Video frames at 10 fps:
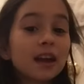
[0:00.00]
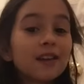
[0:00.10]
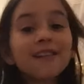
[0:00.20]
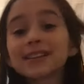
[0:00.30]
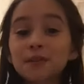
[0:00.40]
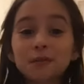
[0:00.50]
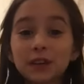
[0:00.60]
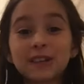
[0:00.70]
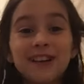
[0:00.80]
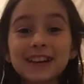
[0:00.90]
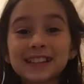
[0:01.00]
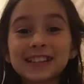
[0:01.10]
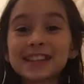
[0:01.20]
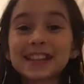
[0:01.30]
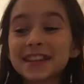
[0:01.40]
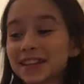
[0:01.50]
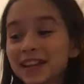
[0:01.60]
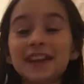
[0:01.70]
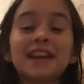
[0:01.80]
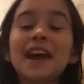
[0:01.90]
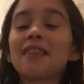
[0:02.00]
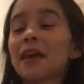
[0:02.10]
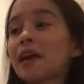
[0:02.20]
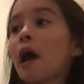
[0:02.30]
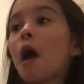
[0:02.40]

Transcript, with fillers: You guys can rewind and see that again. Like,